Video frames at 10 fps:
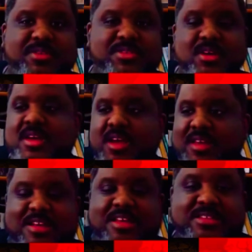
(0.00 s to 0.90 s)

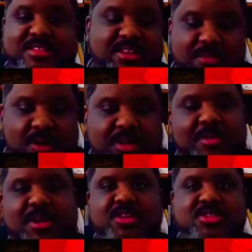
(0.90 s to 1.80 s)
an entity of male
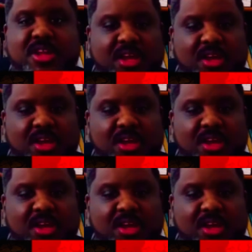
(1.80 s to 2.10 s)
domination like